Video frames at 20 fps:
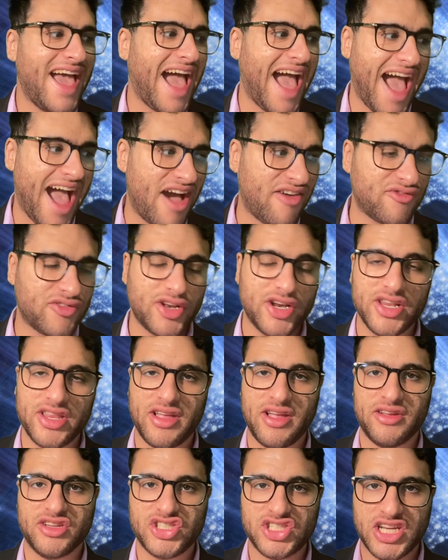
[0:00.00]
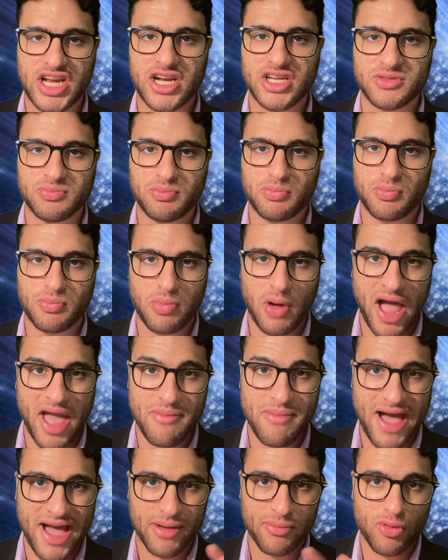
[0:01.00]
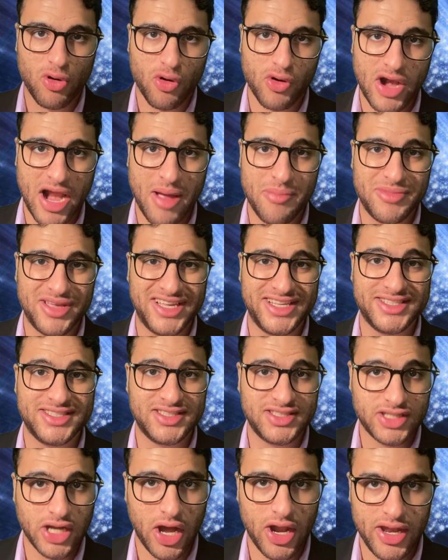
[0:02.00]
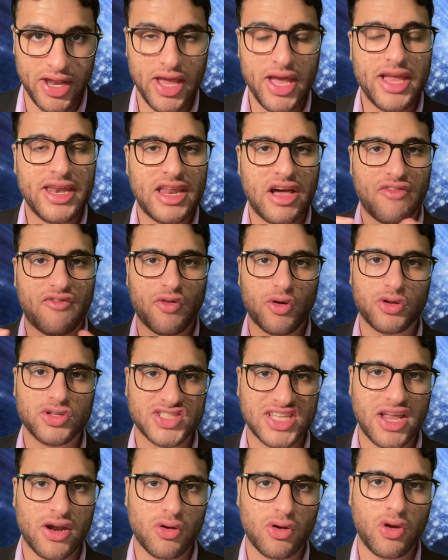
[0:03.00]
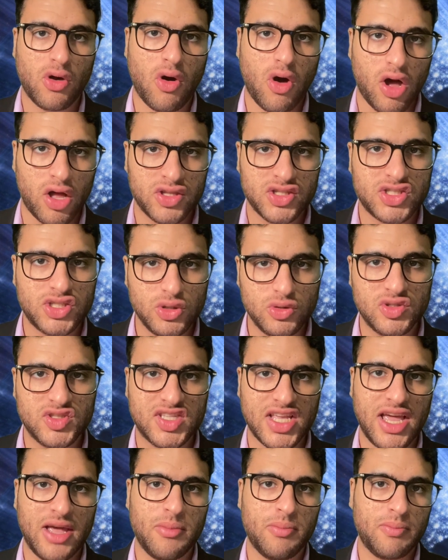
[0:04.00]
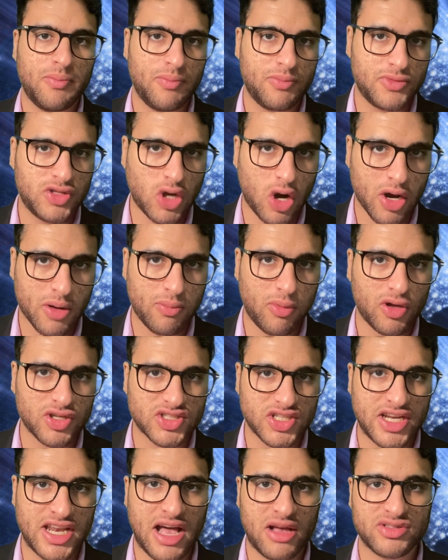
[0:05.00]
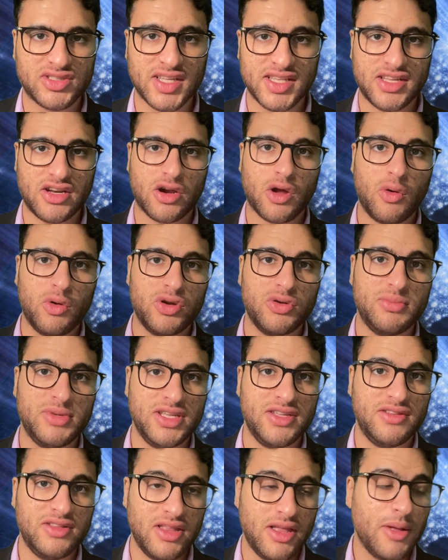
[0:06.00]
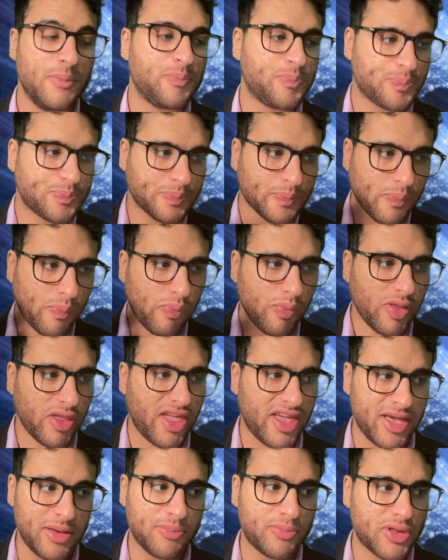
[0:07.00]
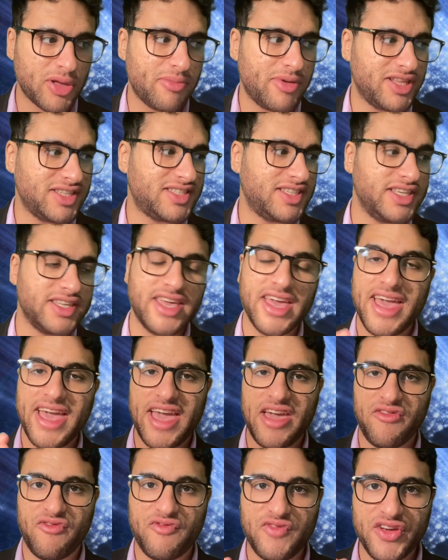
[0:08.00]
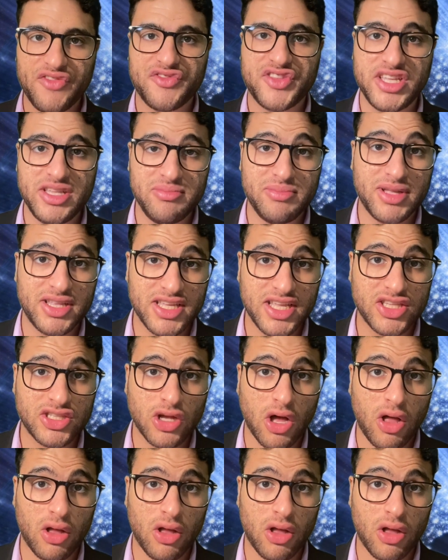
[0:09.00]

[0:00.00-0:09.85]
after the shares buyback program is done. Now, for those that don't know, on Tuesday, DarkPulse announced that they're going to be implementing a $15 million